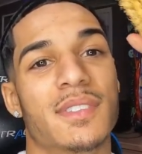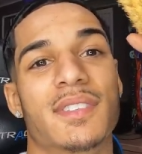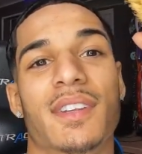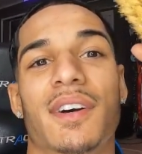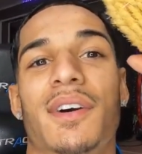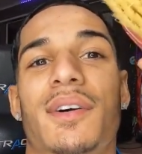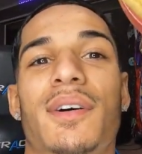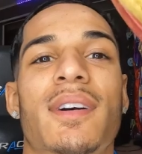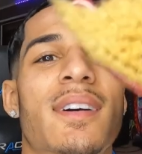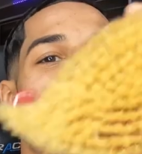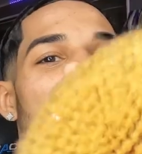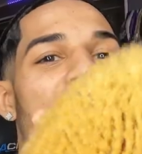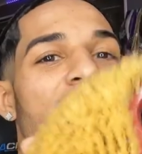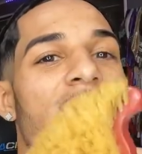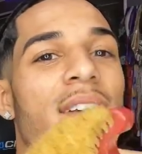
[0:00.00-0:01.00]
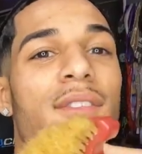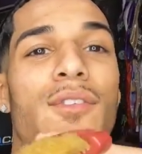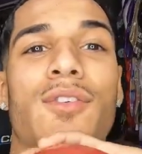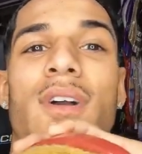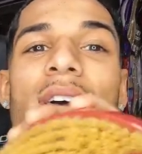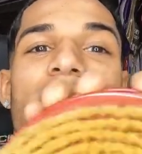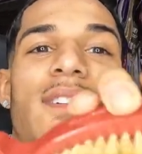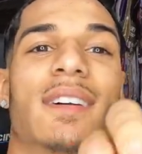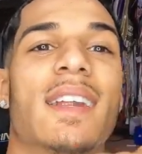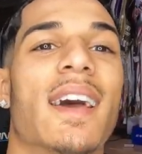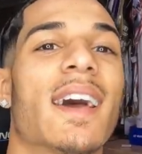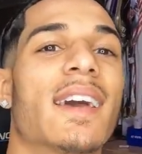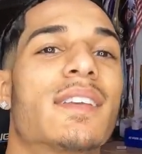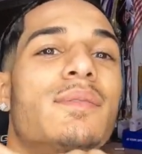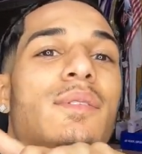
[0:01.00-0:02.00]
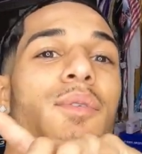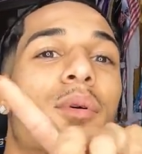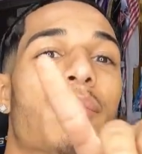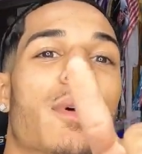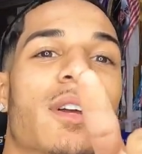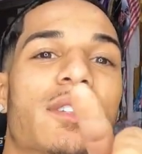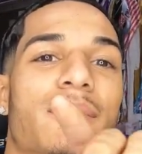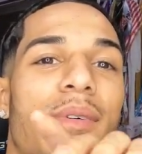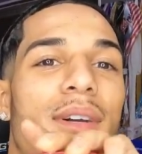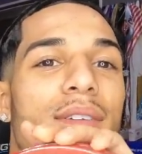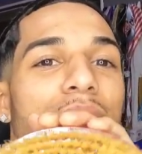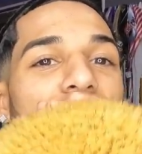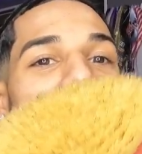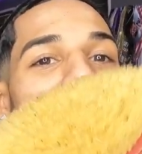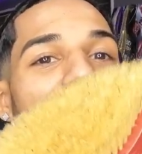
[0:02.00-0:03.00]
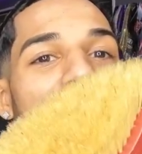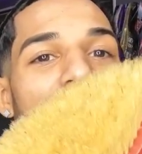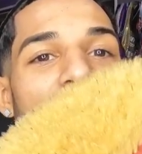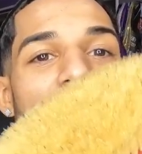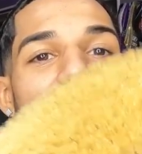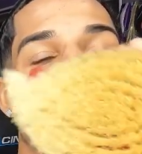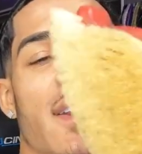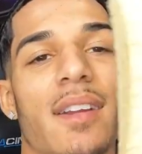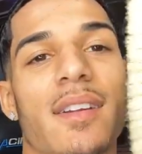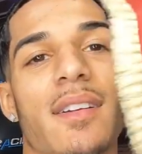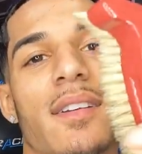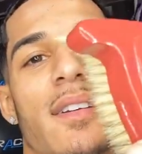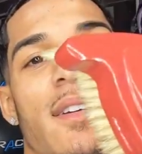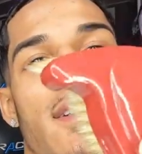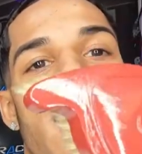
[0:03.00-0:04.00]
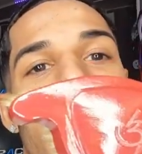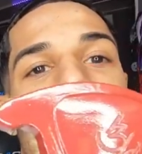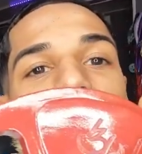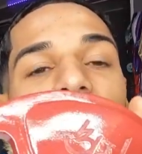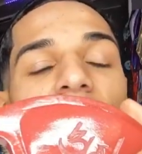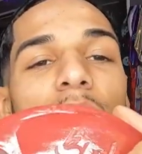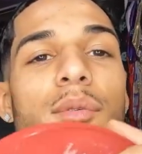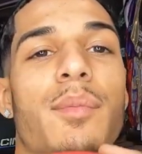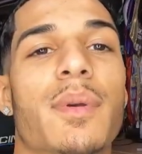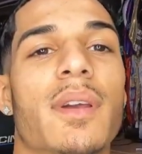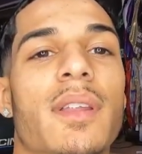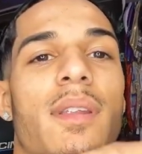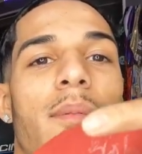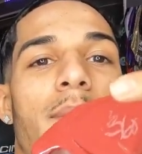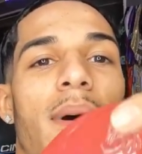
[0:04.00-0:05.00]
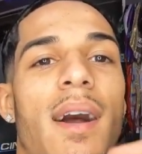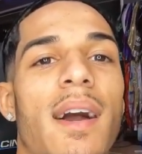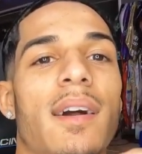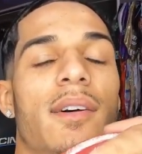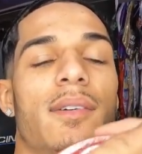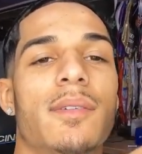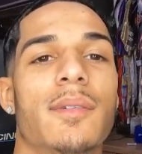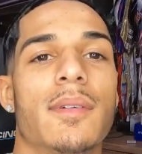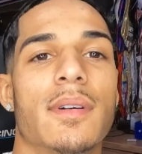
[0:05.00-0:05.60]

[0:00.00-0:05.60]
So if you guys gonna ask me what brush am I using, it's right here. The link will be in the bio.